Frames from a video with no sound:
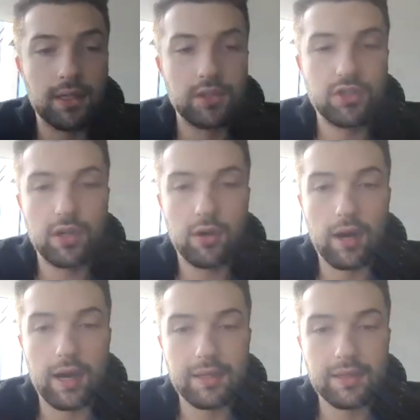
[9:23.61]
So
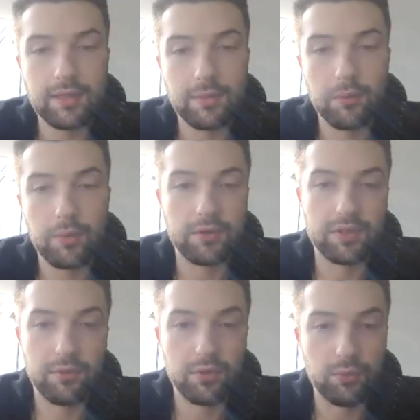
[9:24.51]
I think this could be a wide
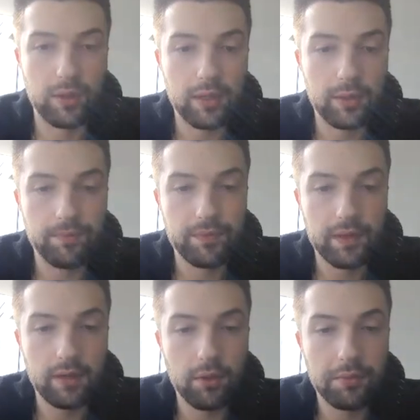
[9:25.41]
receiver as well.
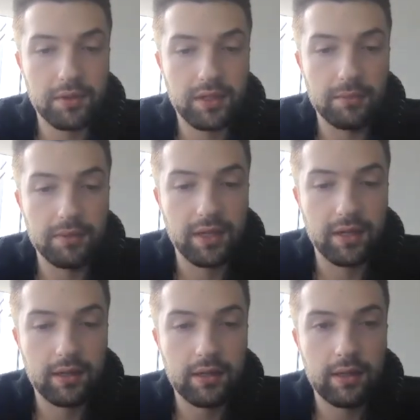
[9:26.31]
You got Romeo Doubs
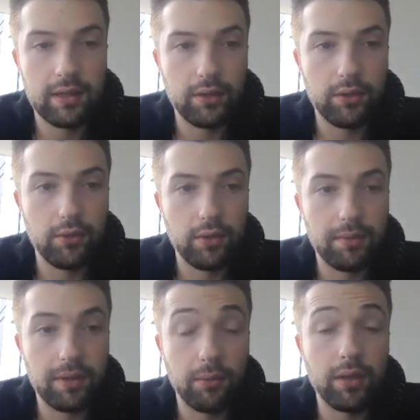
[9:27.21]
here, who
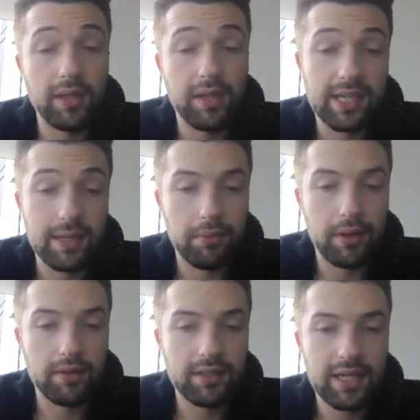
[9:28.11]
could be a really good deep
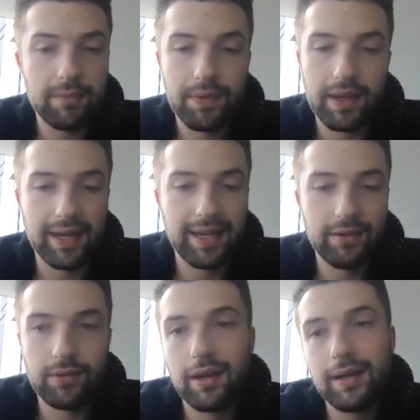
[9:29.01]
threat on this team. Again,
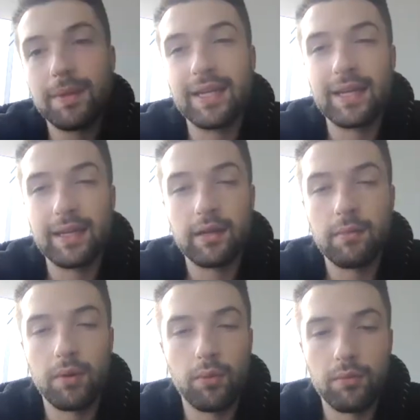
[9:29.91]
you're not going to be getting a
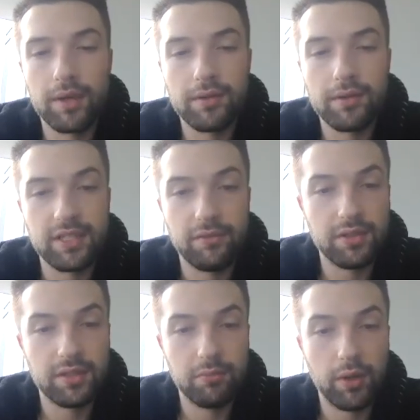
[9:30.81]
number one wide receiver
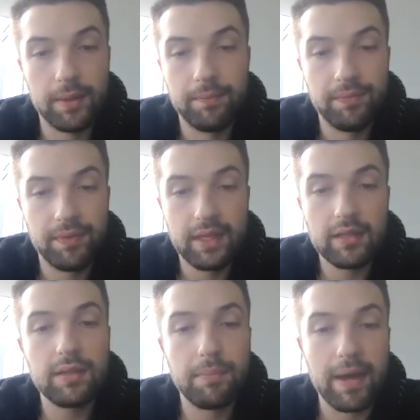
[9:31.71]
at this point.
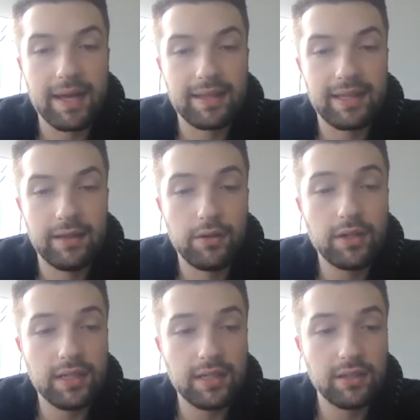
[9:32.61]
That's the bad thing. You
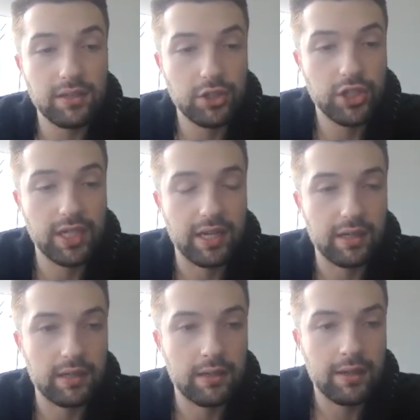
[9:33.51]
could get Khalil
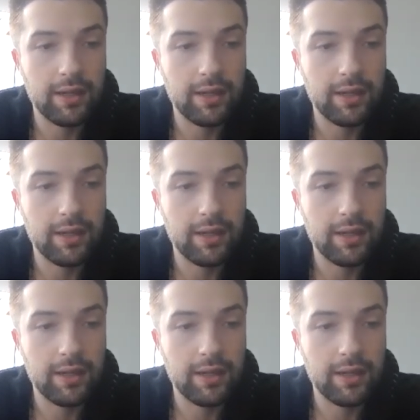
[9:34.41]
Shakir.